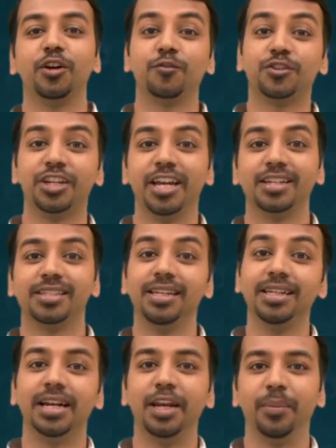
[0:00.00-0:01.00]
of shares
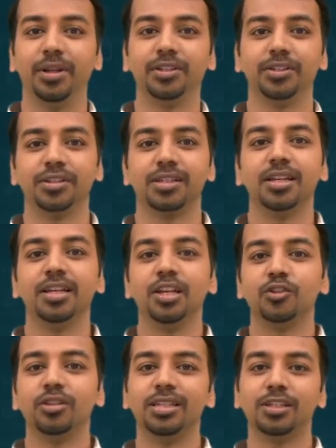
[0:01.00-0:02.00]
and debentures.
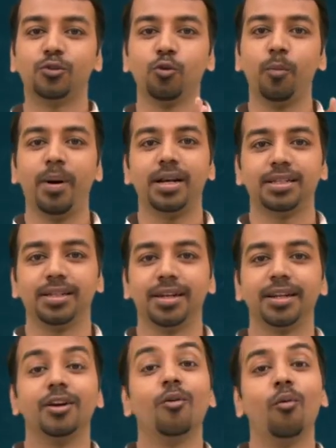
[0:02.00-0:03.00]
So this has two parts in
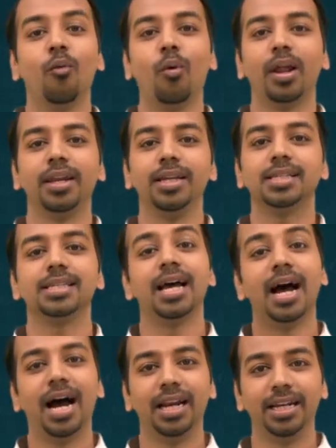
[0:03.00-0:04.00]
it. One is
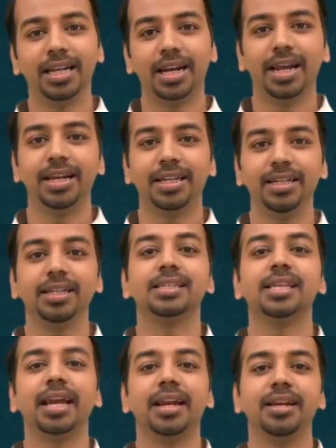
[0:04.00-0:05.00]
underwriting,
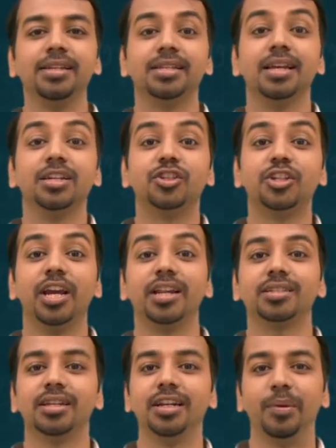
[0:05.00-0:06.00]
second is
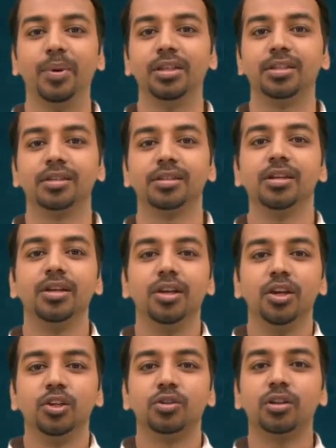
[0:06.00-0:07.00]
shares and debentures.
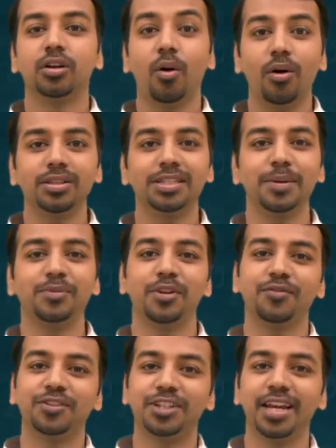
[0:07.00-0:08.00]
So the concepts
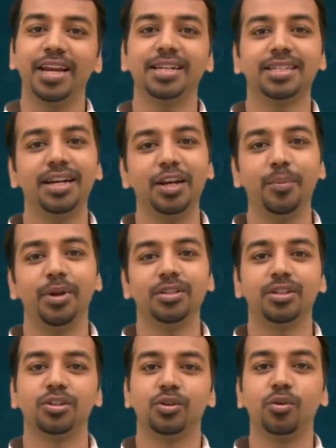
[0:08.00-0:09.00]
of shares and
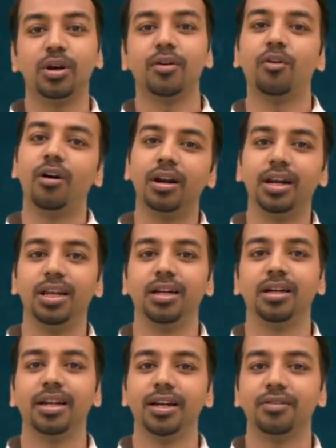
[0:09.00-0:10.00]
debentures you would have already
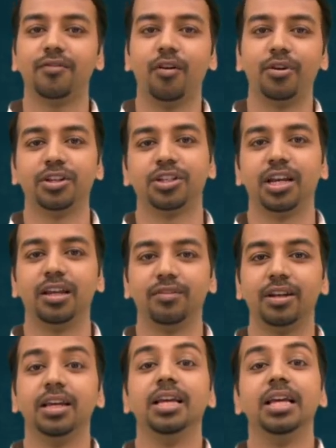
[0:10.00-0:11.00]
learned at your foundation
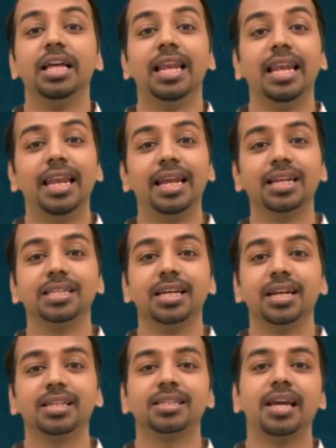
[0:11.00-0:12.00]
level. Let us
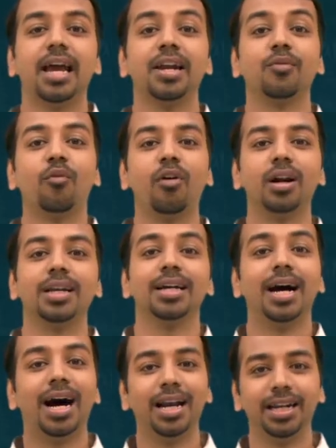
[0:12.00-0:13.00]
understand what
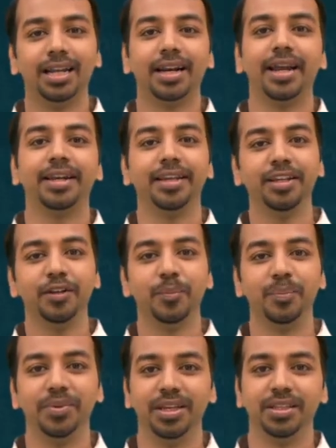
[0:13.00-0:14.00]
underwriting
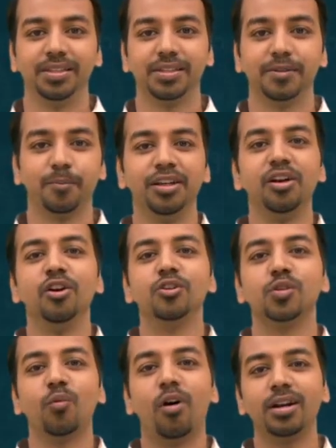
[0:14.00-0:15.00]
means.
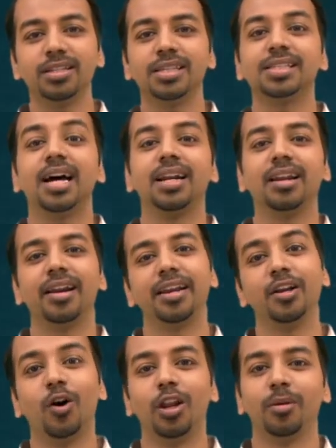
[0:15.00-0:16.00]
So what is this
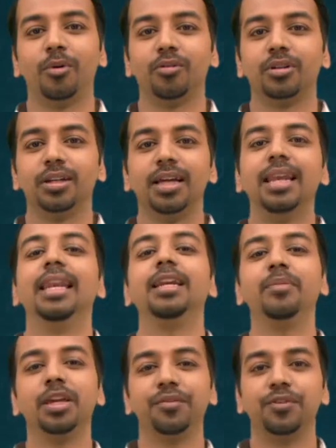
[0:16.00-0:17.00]
underwriting all about? Let
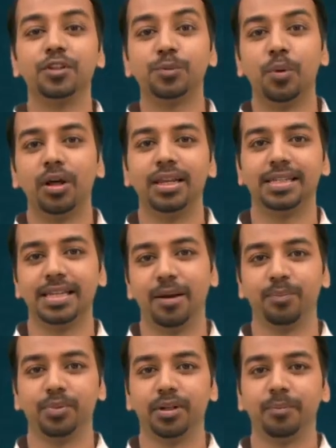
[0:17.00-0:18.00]
me give you a small
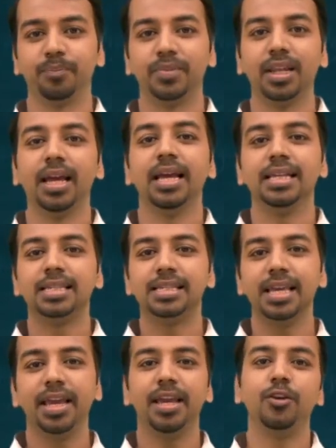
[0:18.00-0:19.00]
example.
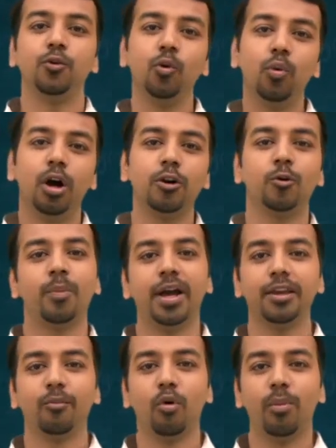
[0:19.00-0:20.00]
Say you want to buy
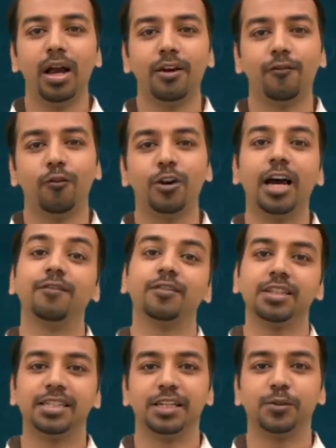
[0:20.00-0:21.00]
a mobile phone
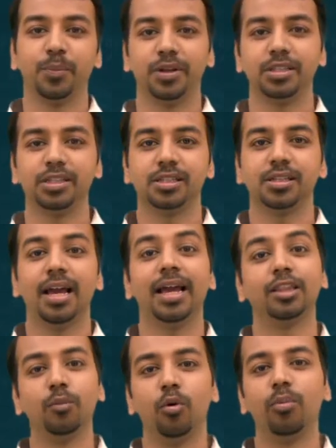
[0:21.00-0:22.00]
after 6 months
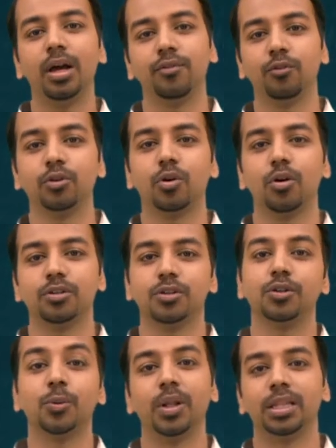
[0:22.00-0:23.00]
and the mobile phone costs
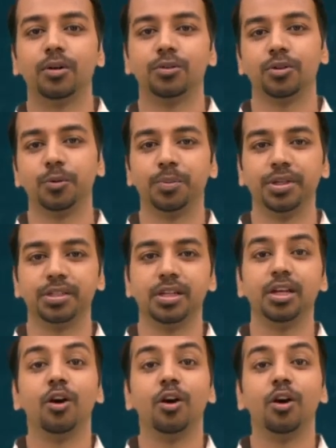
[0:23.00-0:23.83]
you 12,000 rupees,